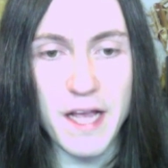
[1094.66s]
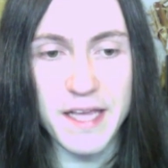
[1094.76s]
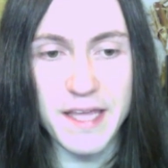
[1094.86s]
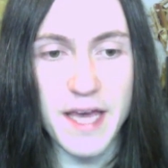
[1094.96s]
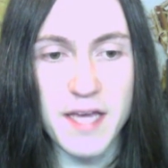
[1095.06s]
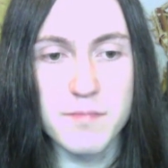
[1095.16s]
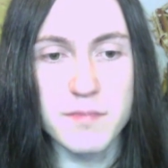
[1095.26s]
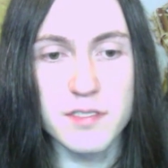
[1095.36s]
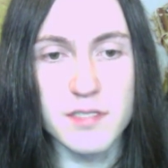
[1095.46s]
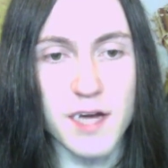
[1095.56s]

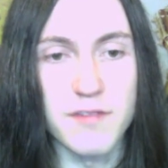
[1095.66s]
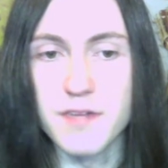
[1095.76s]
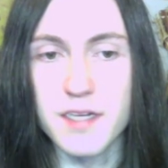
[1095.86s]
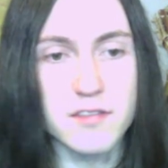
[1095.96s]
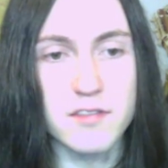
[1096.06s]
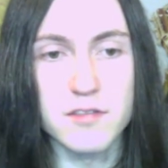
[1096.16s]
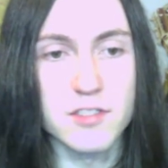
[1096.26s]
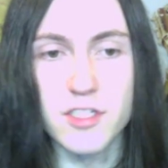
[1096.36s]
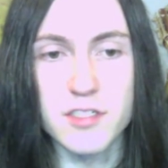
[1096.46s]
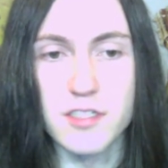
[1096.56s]
Games? I've answered
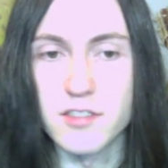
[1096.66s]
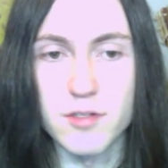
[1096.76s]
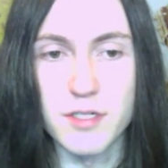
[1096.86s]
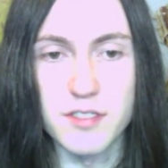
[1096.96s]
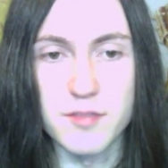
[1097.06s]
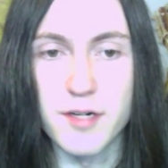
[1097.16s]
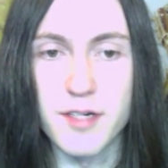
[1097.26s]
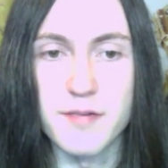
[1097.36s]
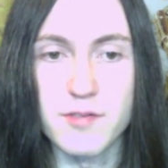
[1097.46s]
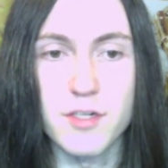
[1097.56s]
shit tons of questions about
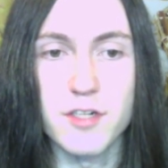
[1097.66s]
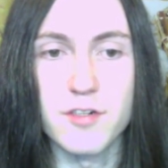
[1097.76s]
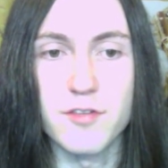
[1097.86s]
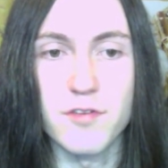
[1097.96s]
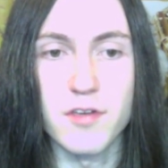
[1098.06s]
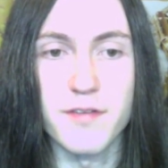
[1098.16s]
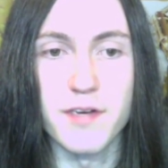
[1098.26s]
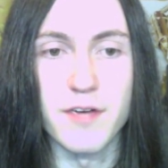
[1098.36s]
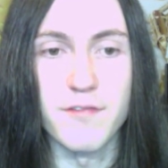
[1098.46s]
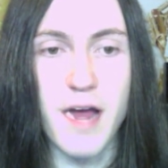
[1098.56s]
games. What do you do for a
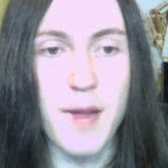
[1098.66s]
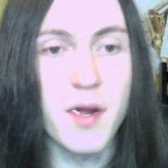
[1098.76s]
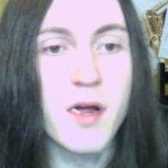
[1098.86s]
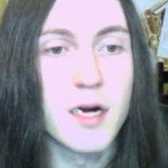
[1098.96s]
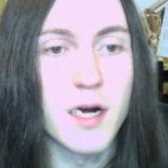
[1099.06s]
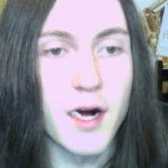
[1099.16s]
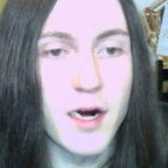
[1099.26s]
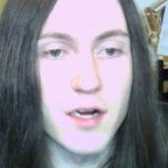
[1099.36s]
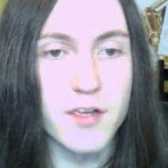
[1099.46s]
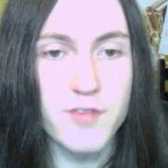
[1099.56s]
living? Fap.
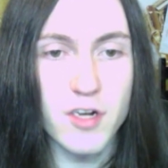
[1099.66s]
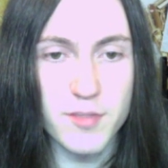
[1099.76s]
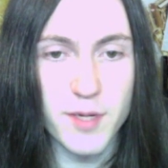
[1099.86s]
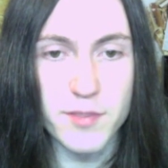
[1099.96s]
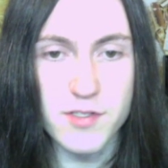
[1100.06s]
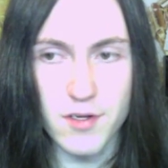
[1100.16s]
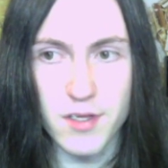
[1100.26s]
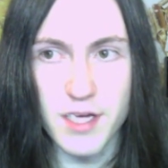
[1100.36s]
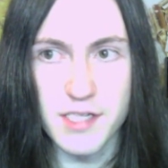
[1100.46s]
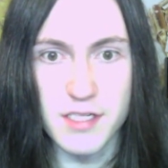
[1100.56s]
You've talked about musical
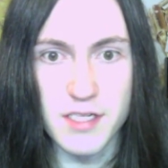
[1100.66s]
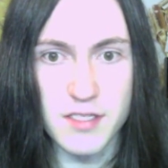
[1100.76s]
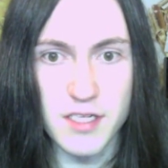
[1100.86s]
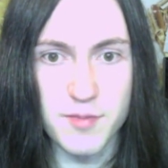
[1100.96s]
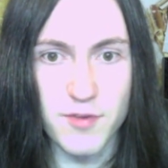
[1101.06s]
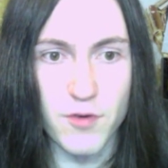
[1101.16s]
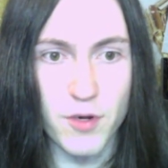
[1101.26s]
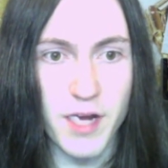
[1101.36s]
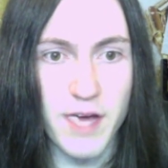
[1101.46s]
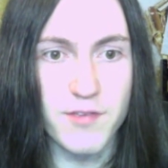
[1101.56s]
likes and dislikes before, but
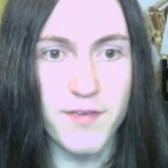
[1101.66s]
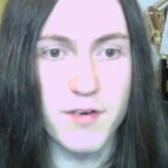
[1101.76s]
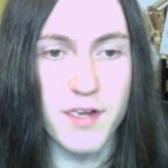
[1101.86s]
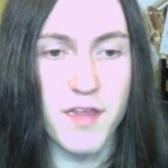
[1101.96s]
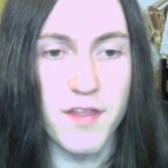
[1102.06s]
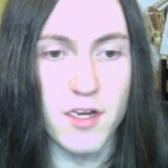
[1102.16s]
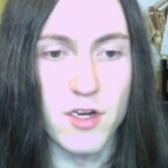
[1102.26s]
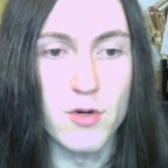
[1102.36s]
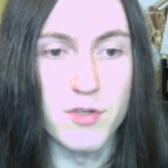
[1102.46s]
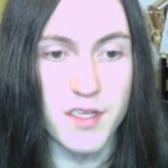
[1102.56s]
have you found anything
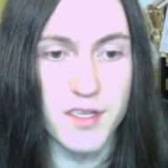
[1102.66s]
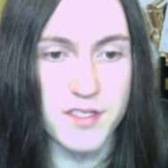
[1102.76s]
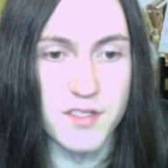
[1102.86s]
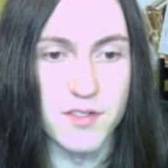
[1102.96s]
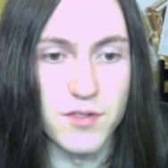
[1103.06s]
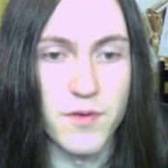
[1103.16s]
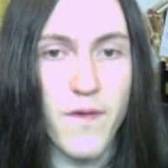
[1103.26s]
new to listen to?